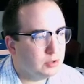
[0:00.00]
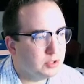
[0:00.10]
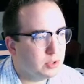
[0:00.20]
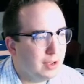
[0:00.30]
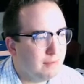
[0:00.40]

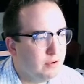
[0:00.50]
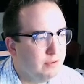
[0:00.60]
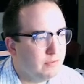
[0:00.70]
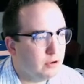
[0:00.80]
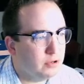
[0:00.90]
So every
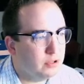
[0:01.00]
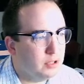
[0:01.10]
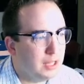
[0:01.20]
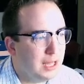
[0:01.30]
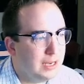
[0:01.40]
vertical
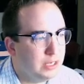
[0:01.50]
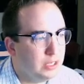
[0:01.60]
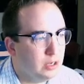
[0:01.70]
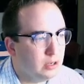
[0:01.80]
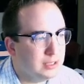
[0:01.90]
line
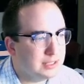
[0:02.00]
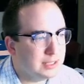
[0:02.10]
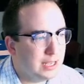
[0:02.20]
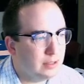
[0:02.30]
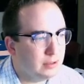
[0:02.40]
here is an
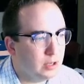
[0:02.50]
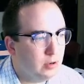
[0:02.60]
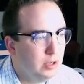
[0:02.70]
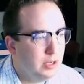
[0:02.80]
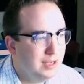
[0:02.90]
eighth note.
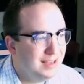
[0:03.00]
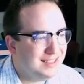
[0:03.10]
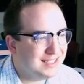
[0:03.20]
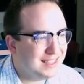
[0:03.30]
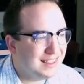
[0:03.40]

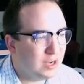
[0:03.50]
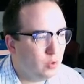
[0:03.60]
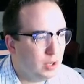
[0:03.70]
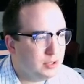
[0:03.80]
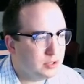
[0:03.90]
These thick
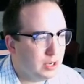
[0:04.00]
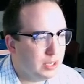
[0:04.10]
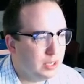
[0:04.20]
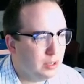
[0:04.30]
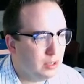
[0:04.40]
ones right
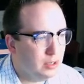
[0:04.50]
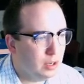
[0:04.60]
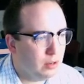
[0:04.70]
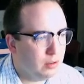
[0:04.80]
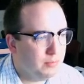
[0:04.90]
here
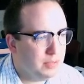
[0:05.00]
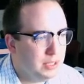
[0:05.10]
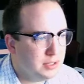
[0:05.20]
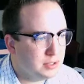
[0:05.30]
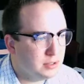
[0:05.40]
are the
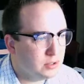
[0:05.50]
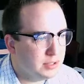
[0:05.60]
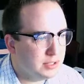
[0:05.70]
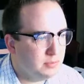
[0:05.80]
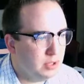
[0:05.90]
beats. So
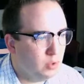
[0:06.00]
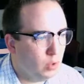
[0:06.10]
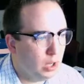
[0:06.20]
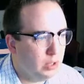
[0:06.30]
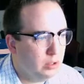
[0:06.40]
this is beat
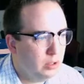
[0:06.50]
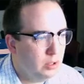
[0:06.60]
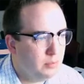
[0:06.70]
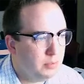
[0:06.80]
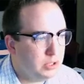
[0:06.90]
1,
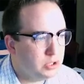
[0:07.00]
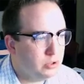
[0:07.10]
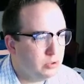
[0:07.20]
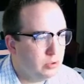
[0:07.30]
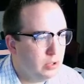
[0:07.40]
beat
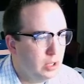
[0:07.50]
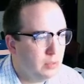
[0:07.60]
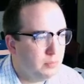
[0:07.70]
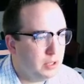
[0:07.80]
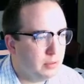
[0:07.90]
2,
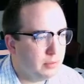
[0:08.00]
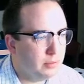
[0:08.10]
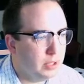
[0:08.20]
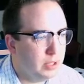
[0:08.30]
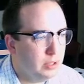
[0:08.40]
beat
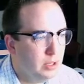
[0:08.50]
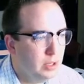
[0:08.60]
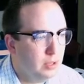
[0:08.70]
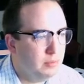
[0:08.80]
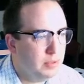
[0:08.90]
3,
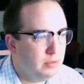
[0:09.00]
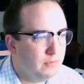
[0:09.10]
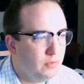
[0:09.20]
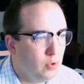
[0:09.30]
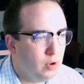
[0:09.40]
beat
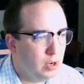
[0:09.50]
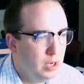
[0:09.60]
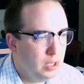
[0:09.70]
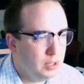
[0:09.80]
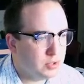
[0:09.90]
4.
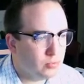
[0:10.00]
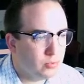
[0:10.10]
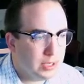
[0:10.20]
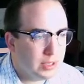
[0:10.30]
This really